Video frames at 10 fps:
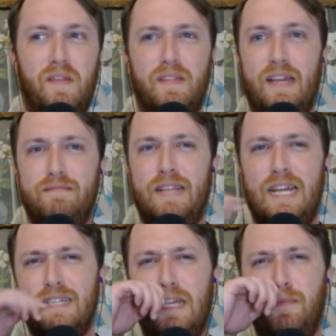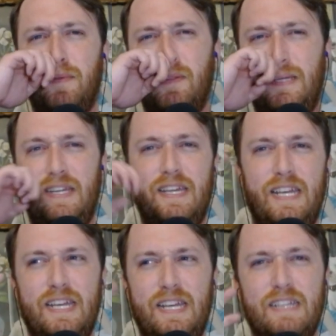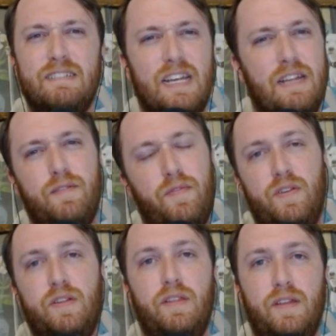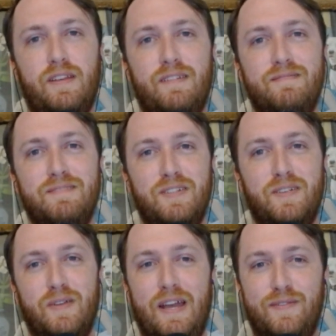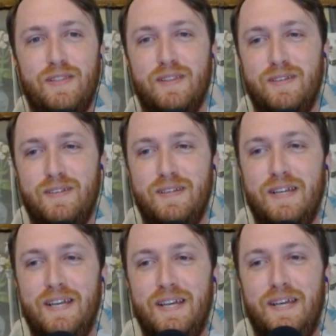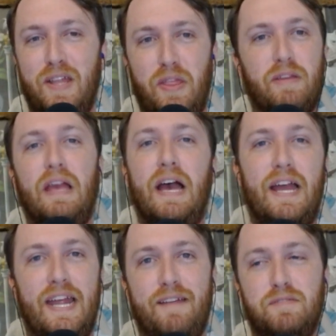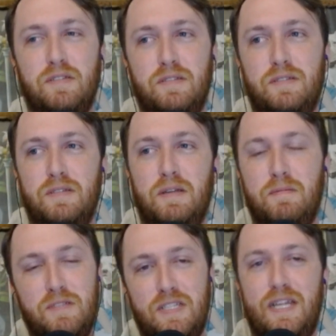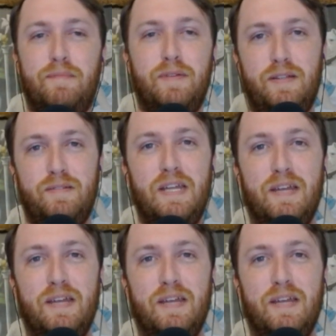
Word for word: that that typically is kind of a funny thing, you know, having the the guy have to step in